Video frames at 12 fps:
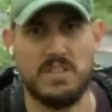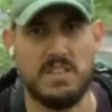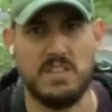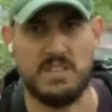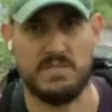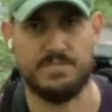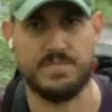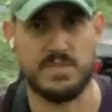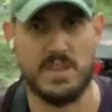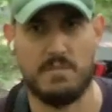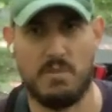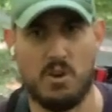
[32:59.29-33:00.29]
to the
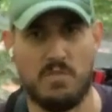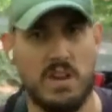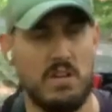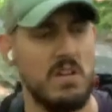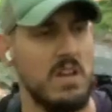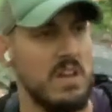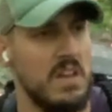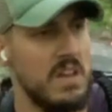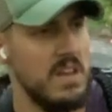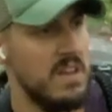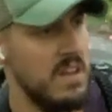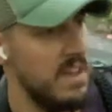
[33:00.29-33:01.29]
sign right over here.
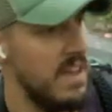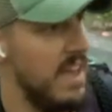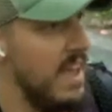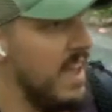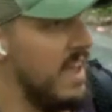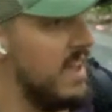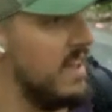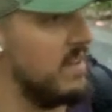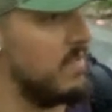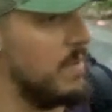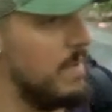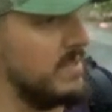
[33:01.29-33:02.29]

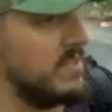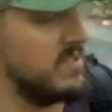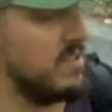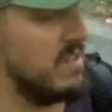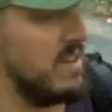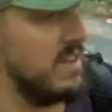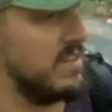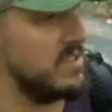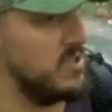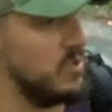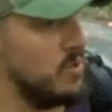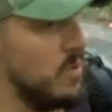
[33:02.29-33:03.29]
And we are about to turn
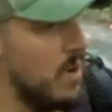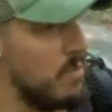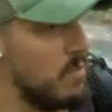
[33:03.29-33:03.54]
onto a